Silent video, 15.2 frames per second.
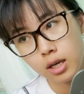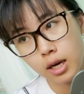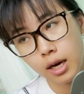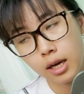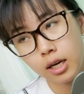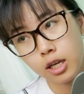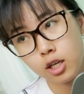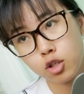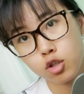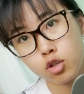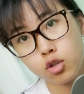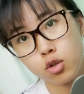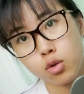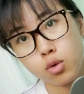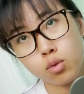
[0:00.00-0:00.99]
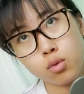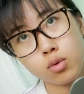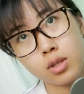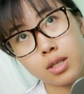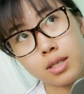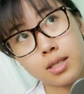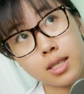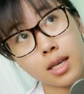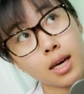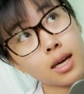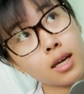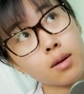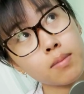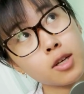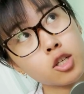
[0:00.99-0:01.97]
I need to
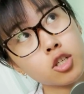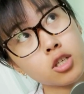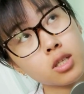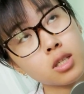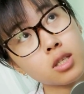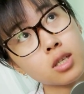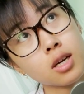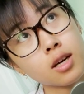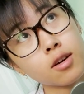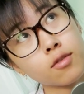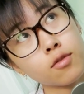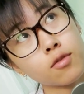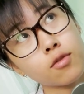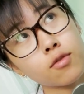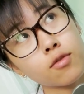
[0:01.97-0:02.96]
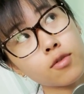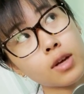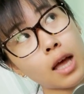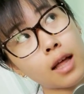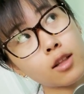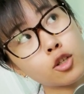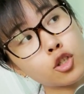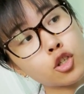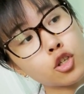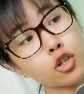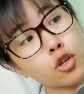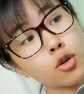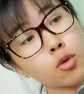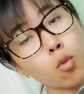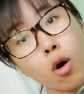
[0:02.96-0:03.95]
design a bunch of stuff,
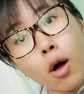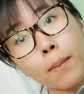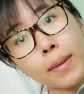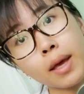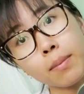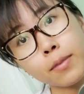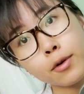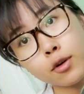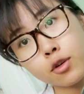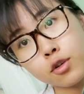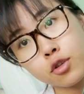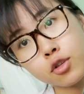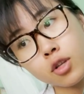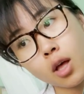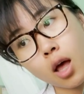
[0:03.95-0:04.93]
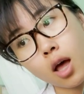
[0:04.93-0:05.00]
calendar, wallpapers,